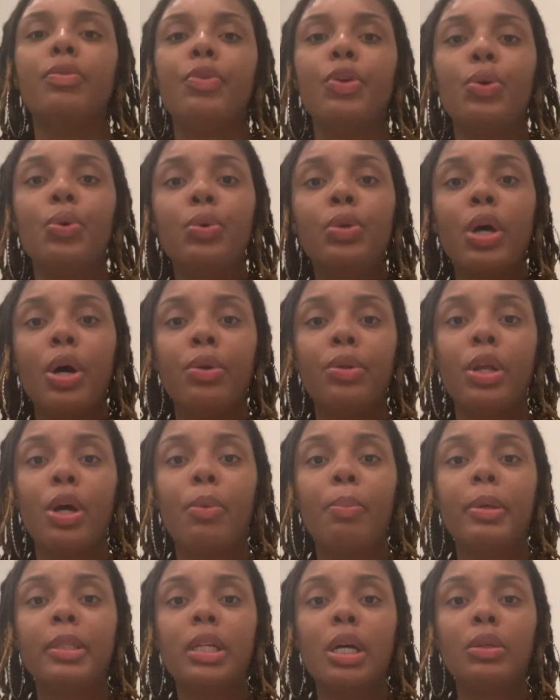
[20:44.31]
of you who don't know
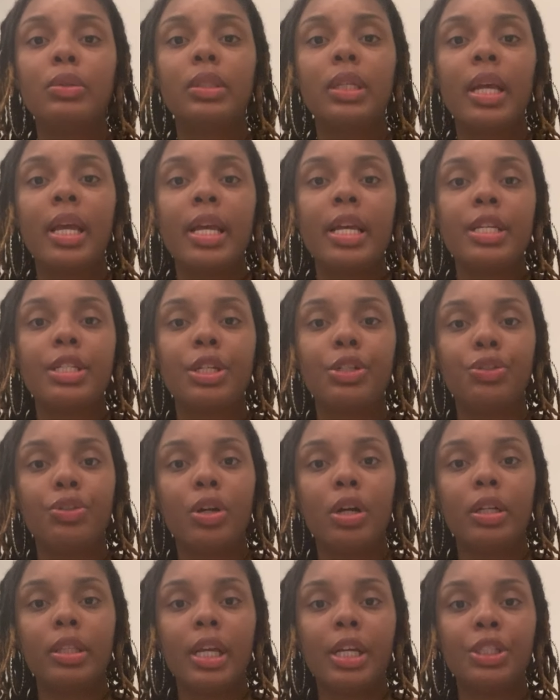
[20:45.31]
pitocin is a
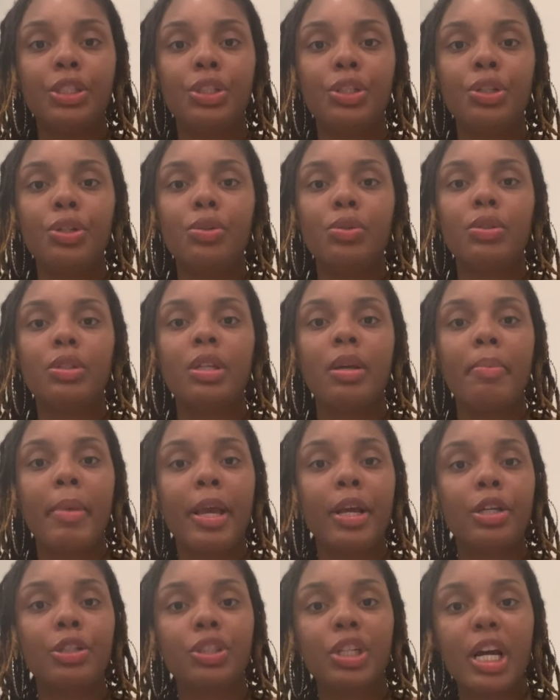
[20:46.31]
drug that's used to
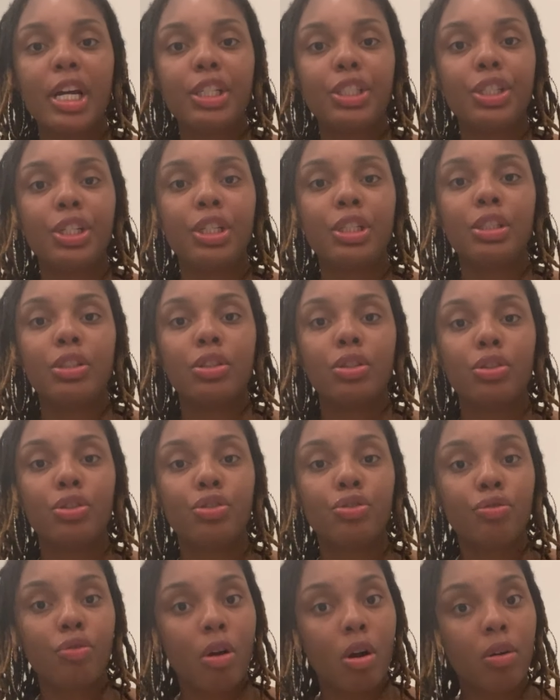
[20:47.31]
make contractions
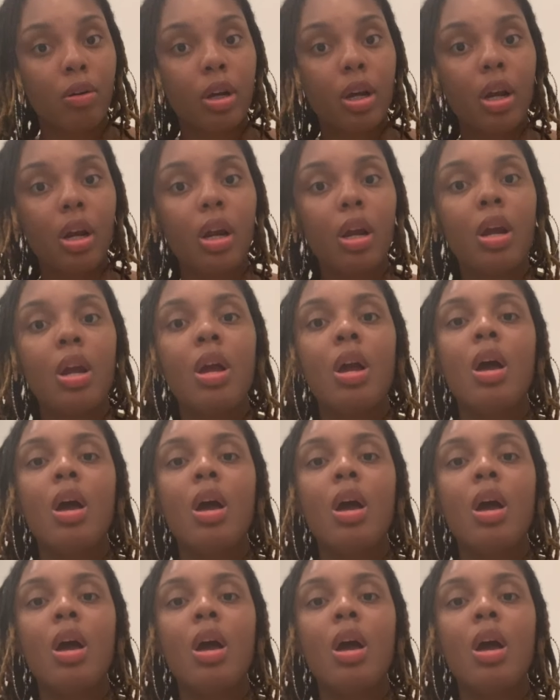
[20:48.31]
stronger